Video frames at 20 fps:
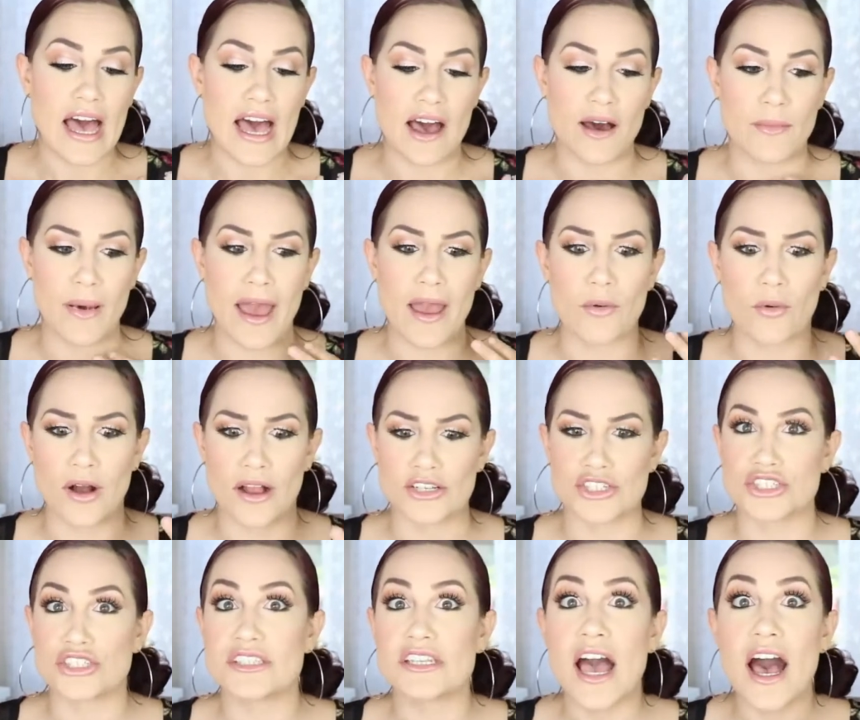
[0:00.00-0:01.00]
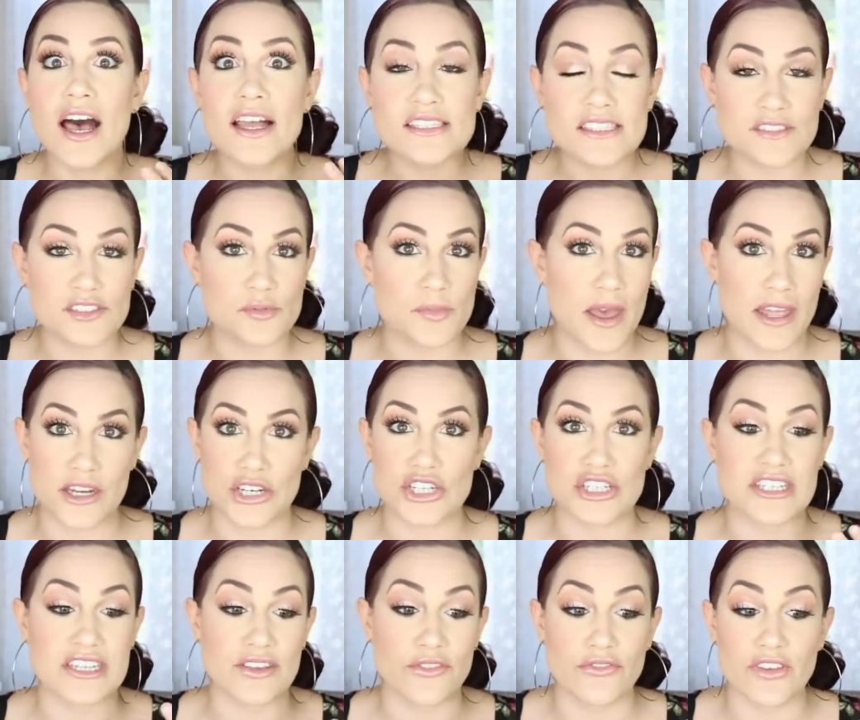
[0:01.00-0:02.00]
I watched tons of Spanish
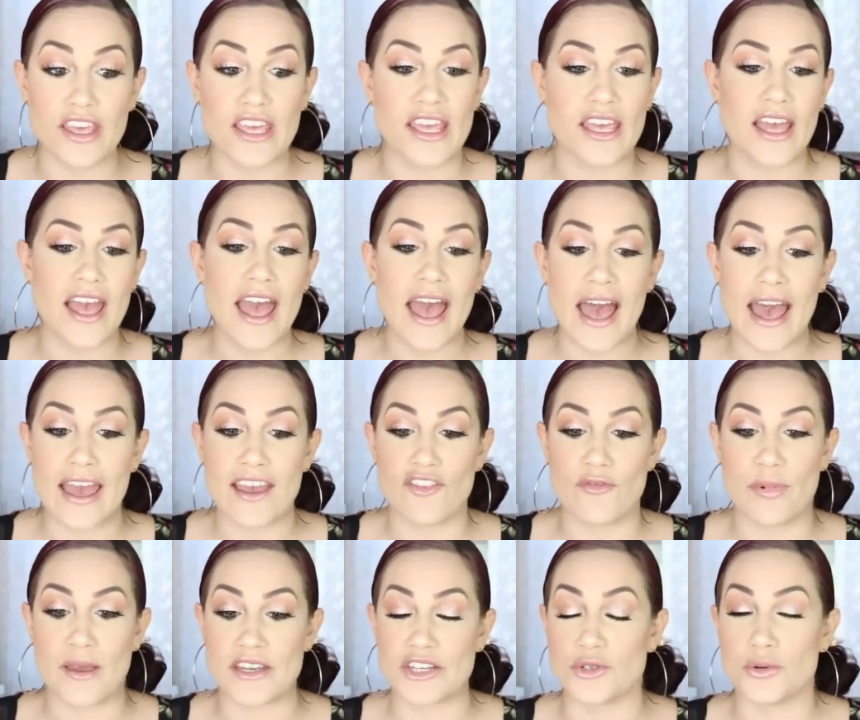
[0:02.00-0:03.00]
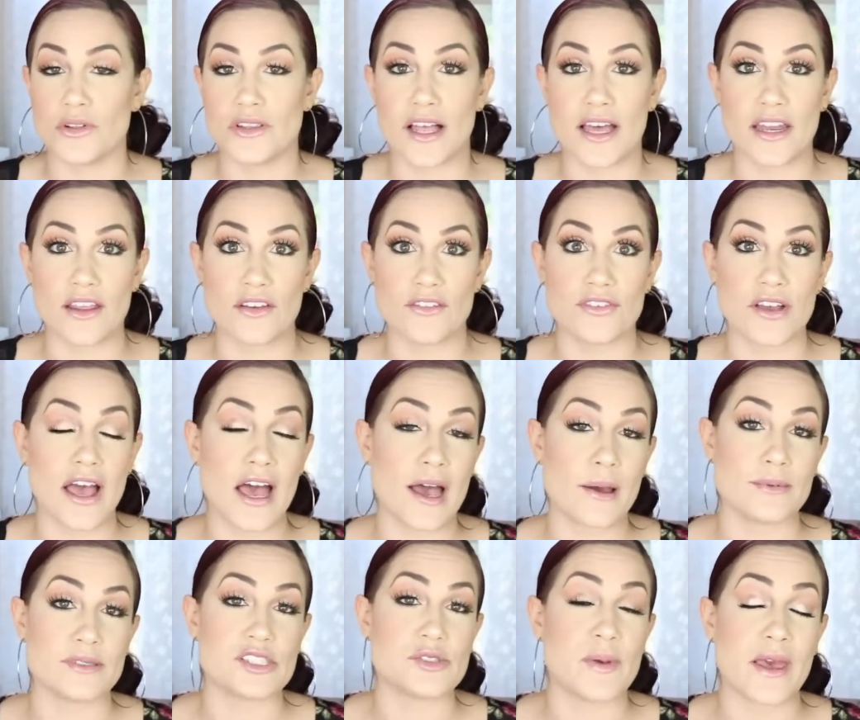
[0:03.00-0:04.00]
TV. I have been to a lot
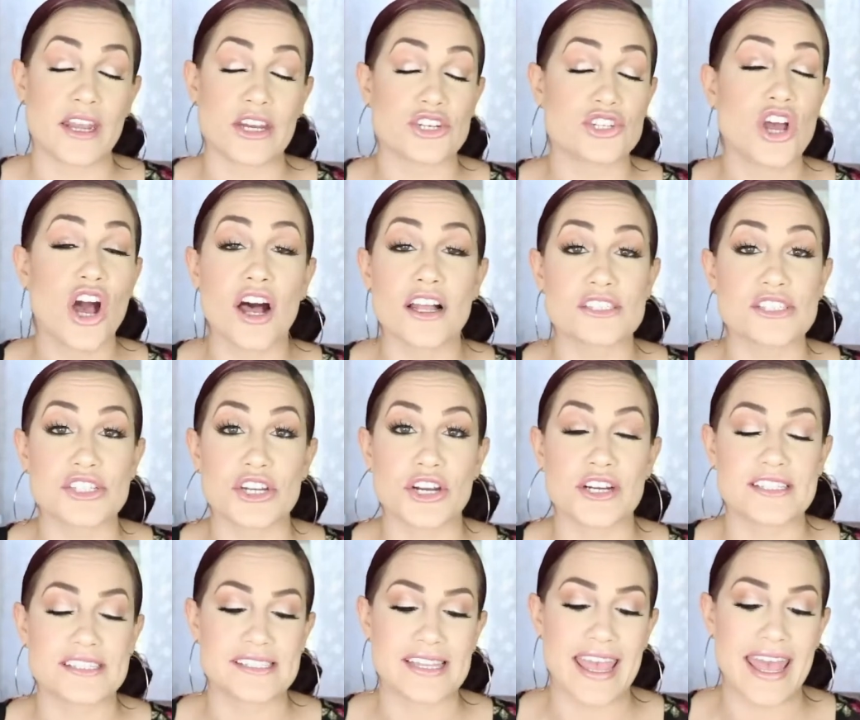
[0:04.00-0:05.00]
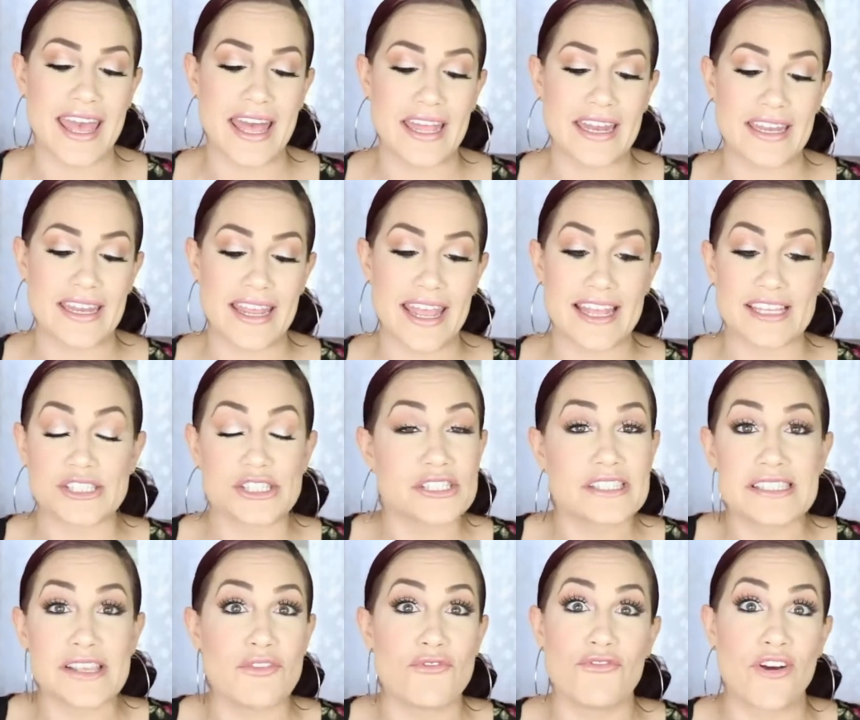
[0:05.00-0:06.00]
of Spanish concerts, and it
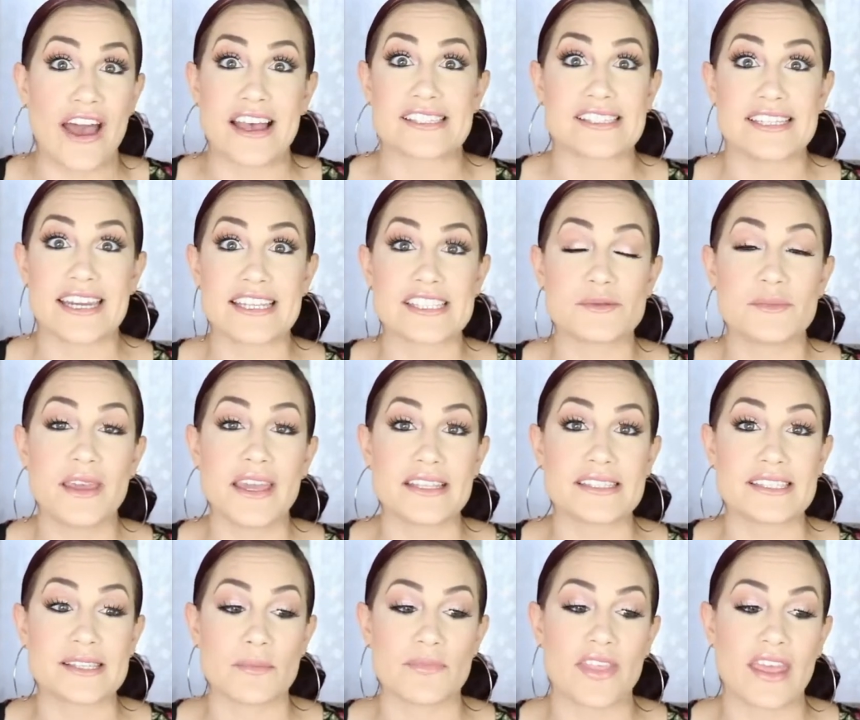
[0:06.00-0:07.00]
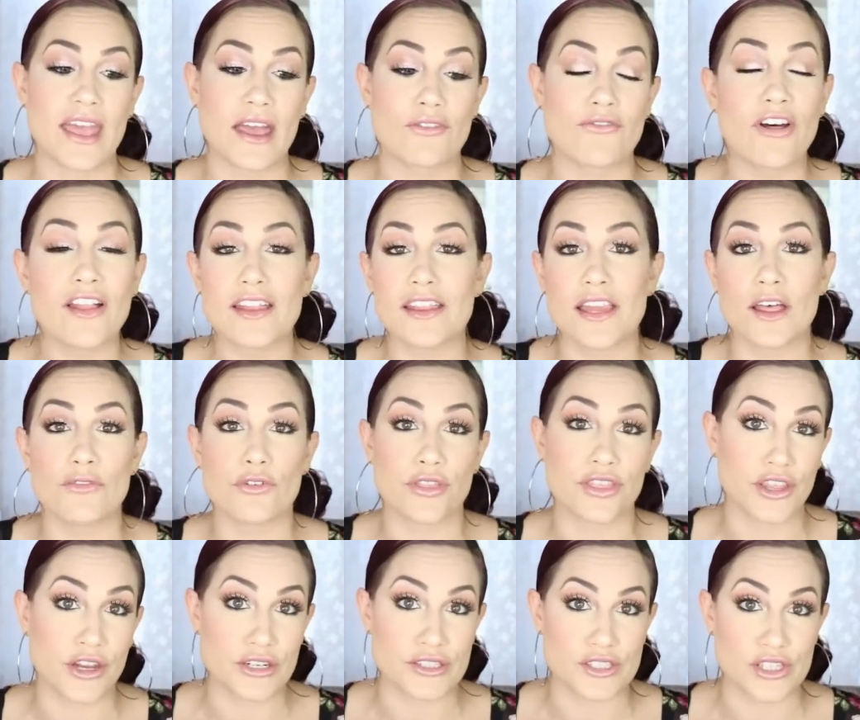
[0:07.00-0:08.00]
fascinates me. It's something I fell in love
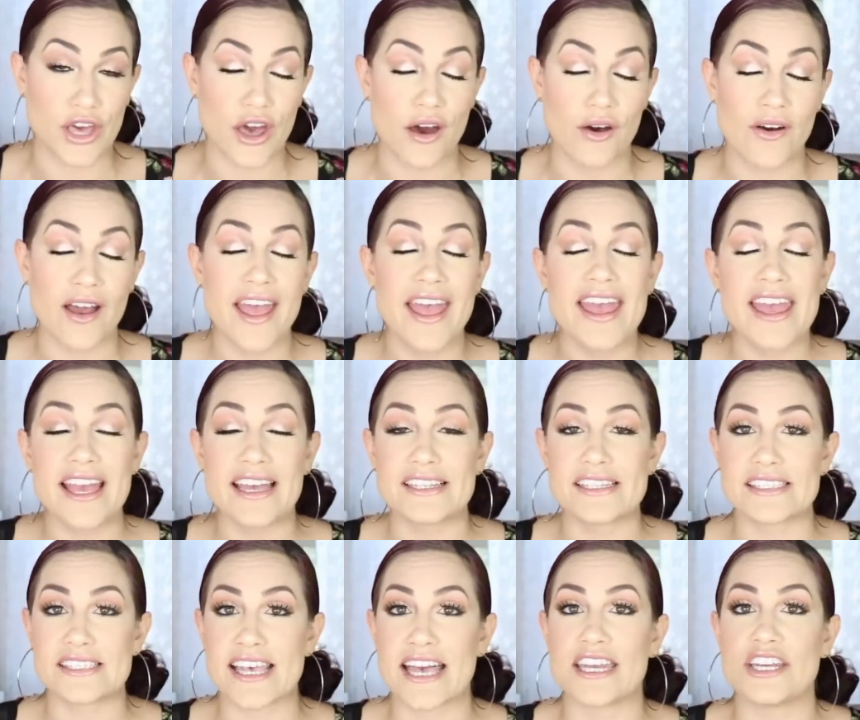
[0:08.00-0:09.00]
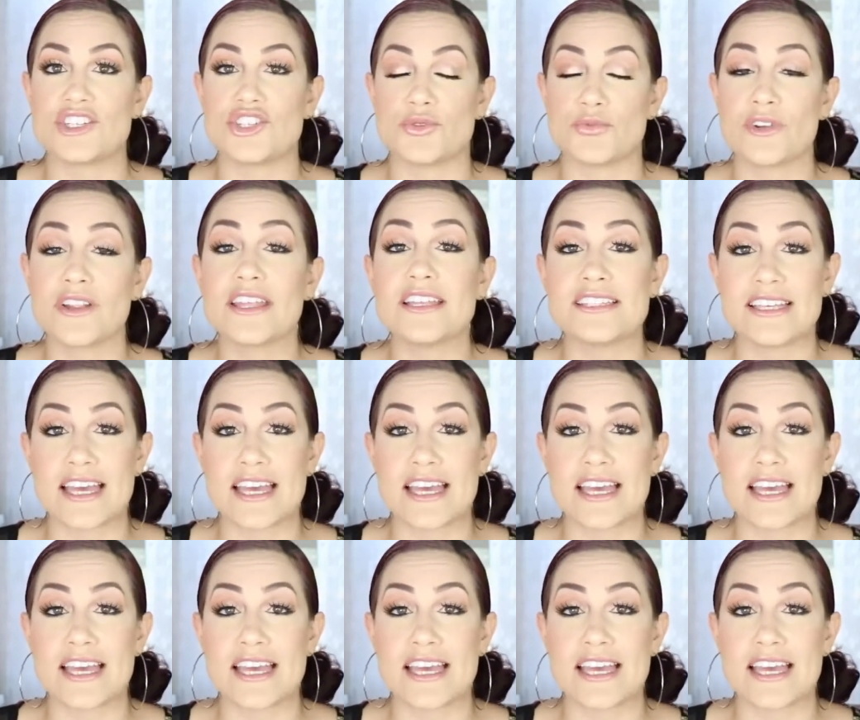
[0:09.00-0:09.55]
with years ago and decided to really